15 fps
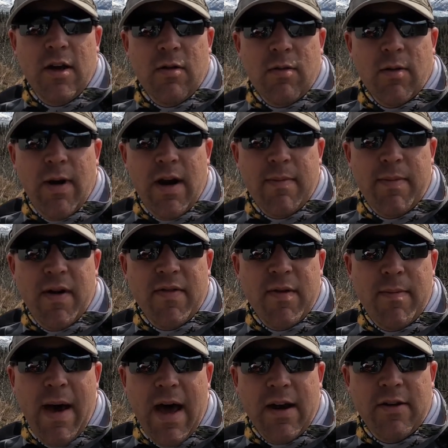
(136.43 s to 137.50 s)
We're right above the
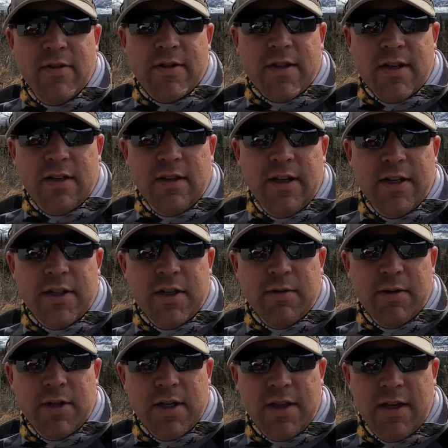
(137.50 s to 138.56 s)
Matanuska Glacier,
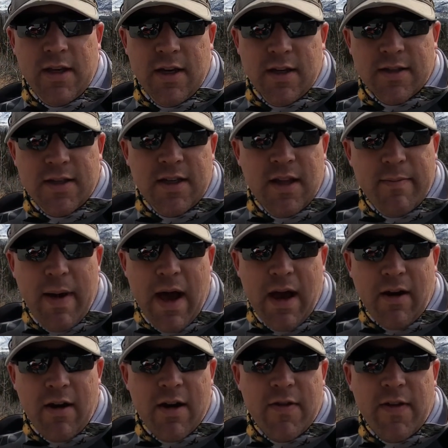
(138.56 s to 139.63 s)
which I think you can see in the
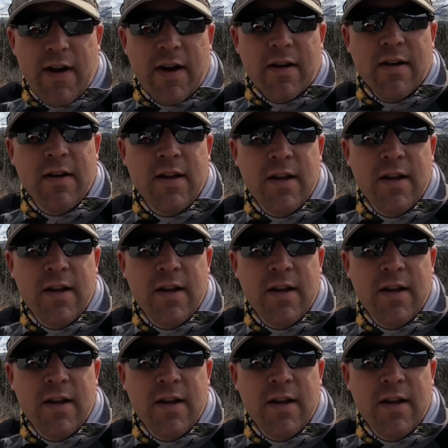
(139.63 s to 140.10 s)
background there.